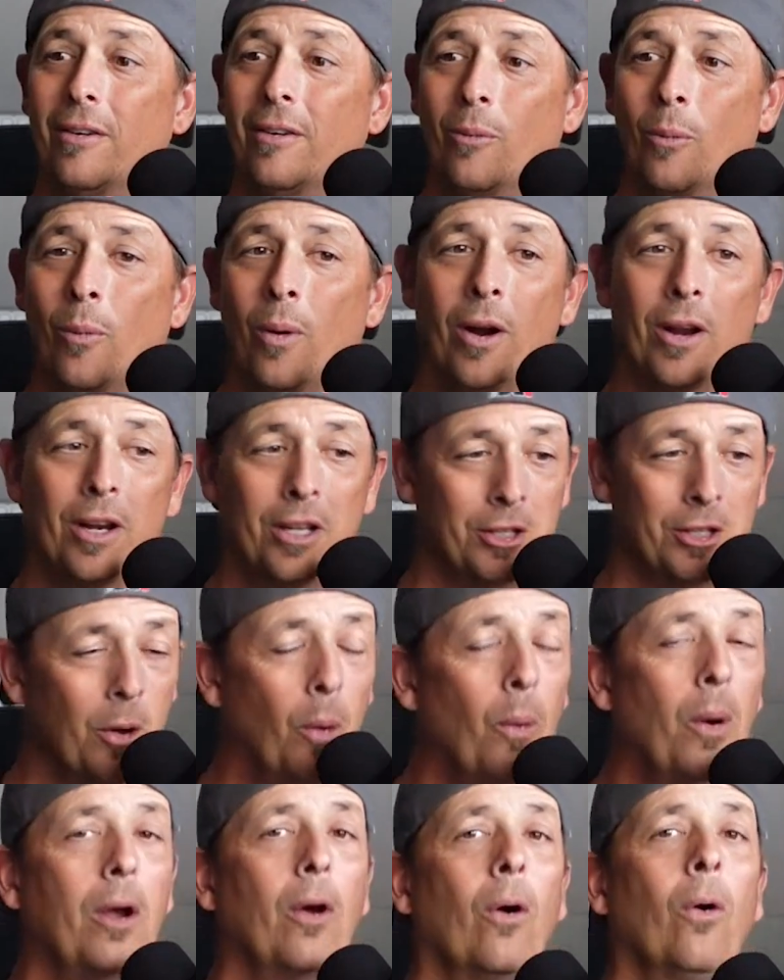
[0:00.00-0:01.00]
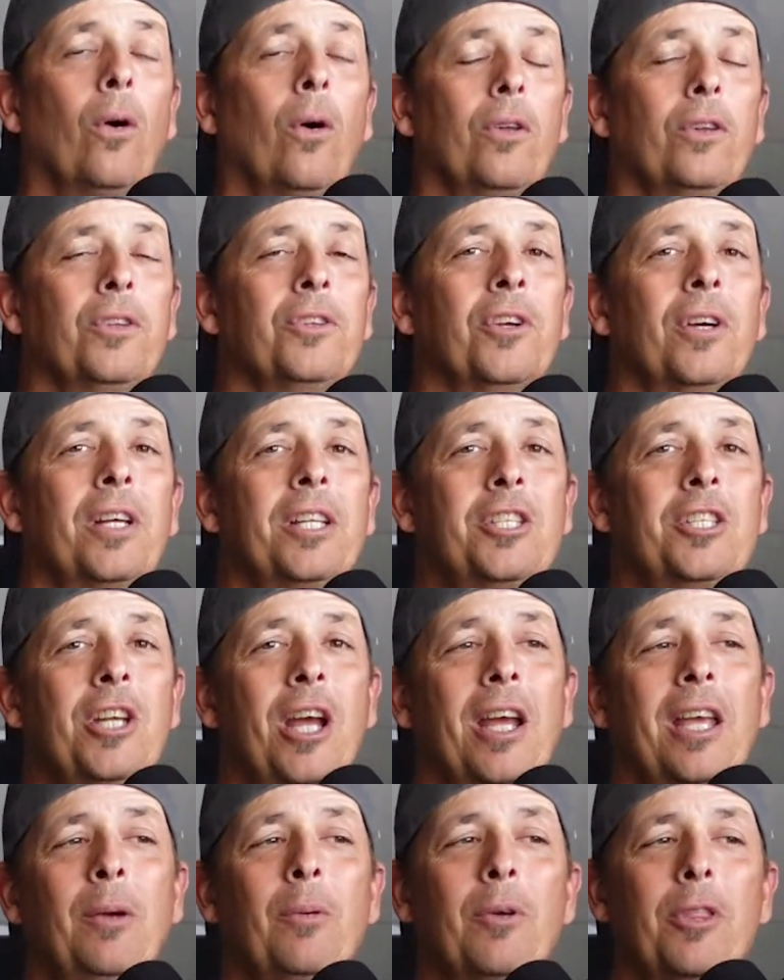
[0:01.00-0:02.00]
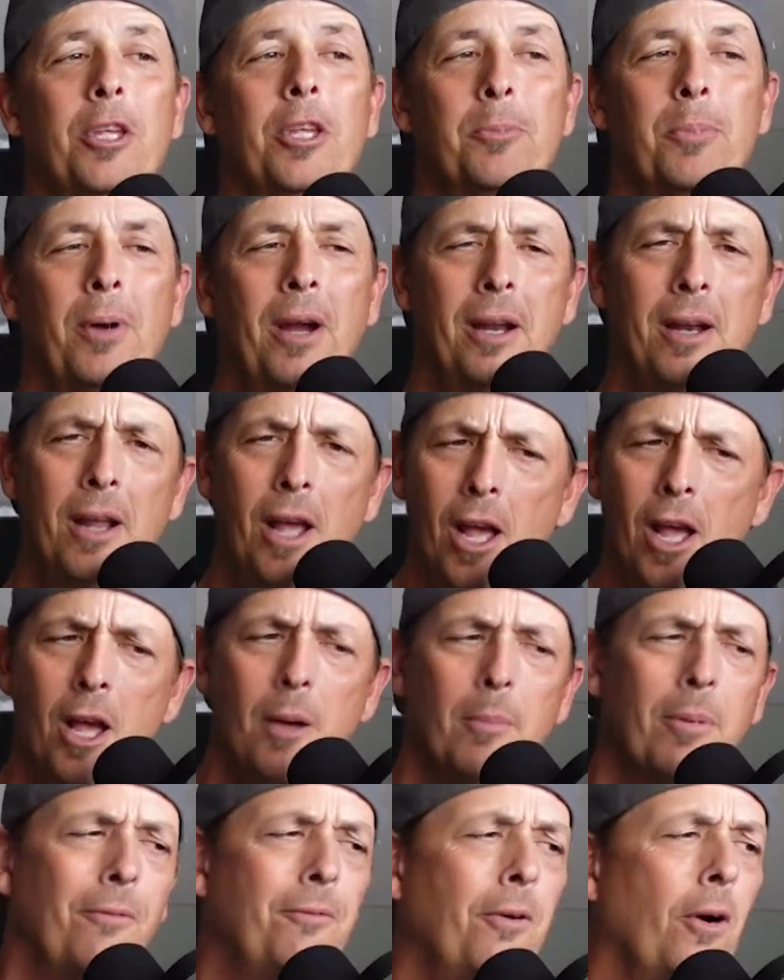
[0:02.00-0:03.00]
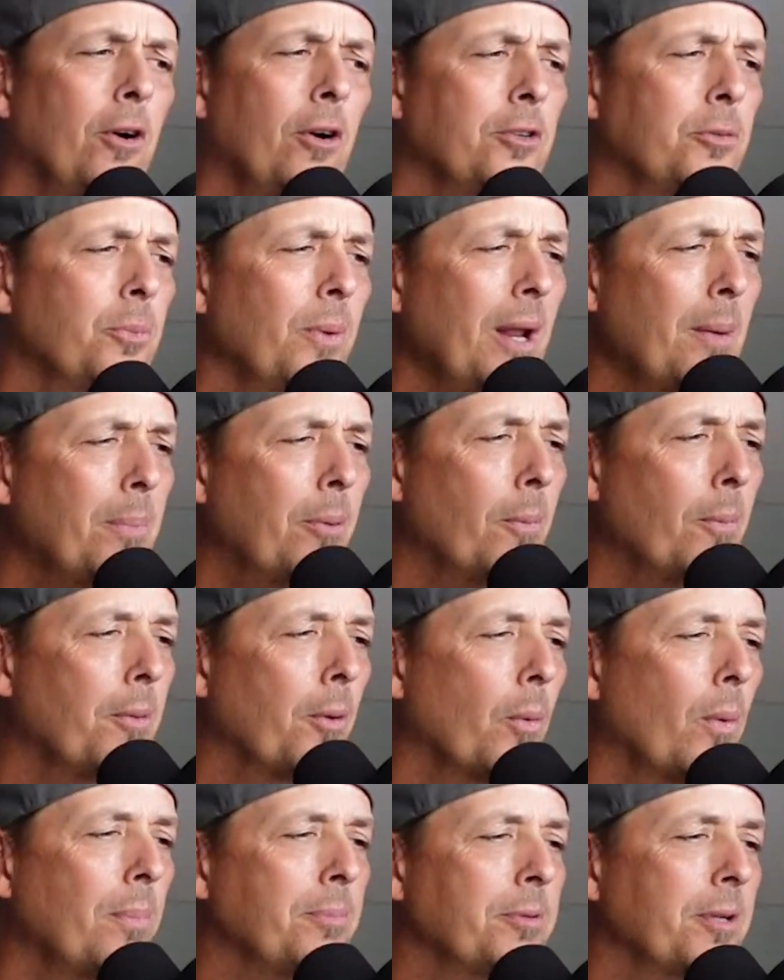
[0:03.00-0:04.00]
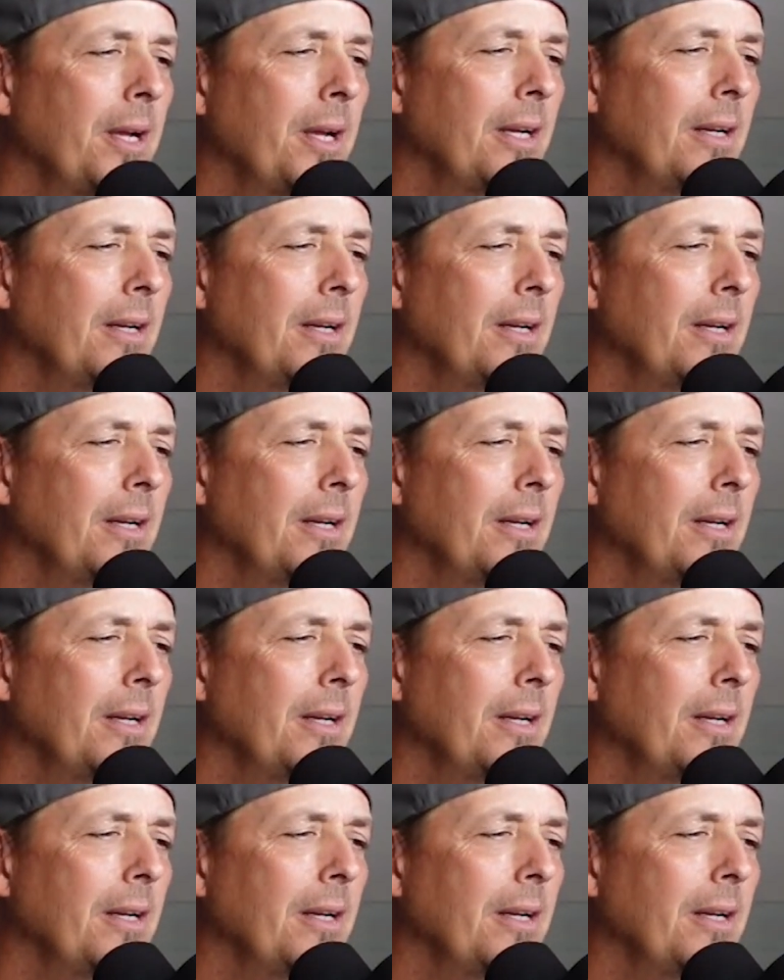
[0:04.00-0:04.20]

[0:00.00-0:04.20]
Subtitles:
Where is going on? So let's check in with this brand. But first, we got to pull up their website.